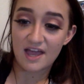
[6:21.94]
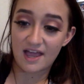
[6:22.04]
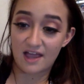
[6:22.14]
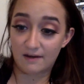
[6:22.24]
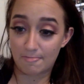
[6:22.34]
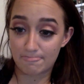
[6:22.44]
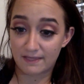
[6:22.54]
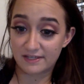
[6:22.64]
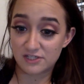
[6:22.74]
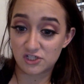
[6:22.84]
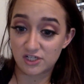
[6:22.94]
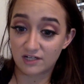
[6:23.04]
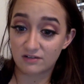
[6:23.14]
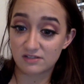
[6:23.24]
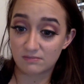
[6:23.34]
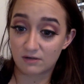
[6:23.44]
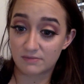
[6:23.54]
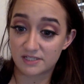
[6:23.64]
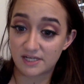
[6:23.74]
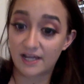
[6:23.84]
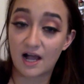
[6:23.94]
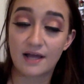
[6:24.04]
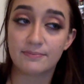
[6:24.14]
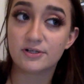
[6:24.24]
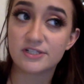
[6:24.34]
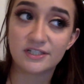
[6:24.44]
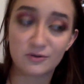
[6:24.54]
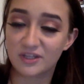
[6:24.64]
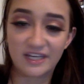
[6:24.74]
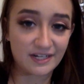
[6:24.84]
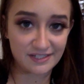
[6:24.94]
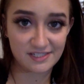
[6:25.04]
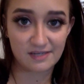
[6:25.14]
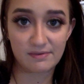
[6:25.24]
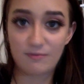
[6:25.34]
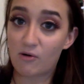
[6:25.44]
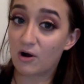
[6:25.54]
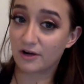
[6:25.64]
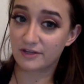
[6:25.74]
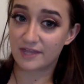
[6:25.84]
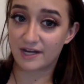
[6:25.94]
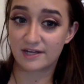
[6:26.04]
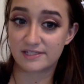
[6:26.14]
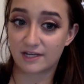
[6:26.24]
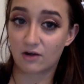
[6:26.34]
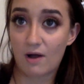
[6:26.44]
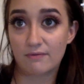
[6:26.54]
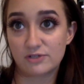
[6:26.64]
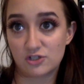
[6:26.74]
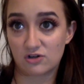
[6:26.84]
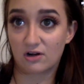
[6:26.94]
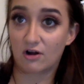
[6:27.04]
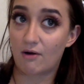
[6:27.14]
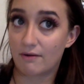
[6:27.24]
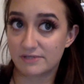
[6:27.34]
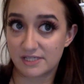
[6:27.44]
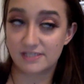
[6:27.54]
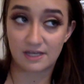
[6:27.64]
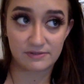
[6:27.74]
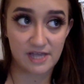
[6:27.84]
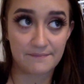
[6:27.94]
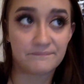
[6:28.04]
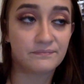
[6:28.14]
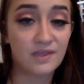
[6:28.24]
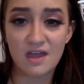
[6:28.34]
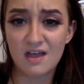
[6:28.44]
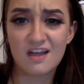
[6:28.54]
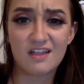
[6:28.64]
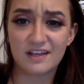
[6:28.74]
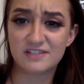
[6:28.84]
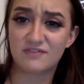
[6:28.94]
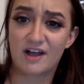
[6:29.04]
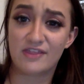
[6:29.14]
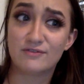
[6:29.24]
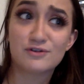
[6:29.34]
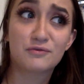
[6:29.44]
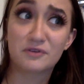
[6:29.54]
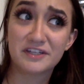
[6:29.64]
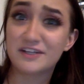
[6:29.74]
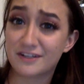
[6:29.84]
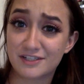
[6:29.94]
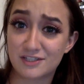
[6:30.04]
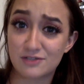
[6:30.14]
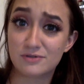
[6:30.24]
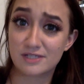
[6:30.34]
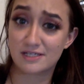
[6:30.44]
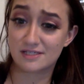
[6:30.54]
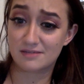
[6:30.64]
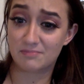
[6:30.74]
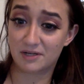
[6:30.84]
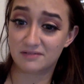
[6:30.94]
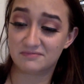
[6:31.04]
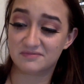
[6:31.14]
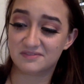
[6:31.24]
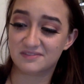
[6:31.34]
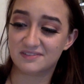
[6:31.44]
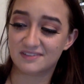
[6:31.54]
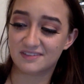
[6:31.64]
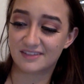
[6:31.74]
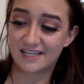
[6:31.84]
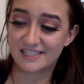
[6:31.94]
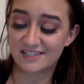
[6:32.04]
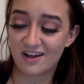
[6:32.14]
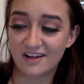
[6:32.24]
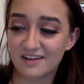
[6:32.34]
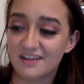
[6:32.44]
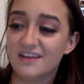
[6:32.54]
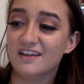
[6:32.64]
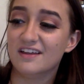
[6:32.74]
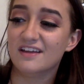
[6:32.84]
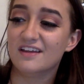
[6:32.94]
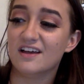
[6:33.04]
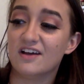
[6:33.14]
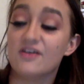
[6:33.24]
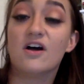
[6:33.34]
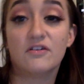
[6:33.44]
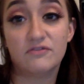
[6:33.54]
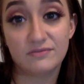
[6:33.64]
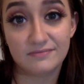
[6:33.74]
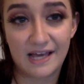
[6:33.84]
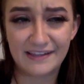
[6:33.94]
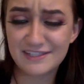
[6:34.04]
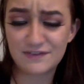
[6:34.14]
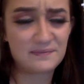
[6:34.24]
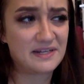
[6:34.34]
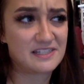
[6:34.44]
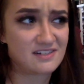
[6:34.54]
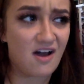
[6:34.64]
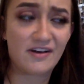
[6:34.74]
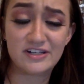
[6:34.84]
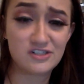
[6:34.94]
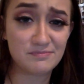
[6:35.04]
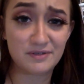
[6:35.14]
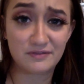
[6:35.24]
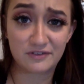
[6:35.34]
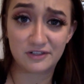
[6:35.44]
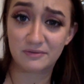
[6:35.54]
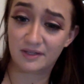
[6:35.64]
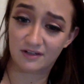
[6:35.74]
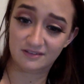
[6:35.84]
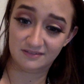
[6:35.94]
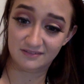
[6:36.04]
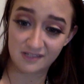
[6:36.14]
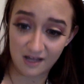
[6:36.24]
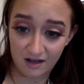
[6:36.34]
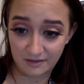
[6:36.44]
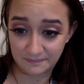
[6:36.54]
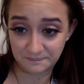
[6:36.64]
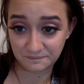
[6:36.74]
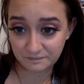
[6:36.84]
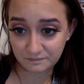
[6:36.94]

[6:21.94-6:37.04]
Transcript: and is cheating on someone a mistake I personally don't think it is some people argue that it is like oh I was drunk oh I was this I was that that's fine those are really good excuses but it's not enough at least for me, it's not, and it shouldn't be for you either. Um,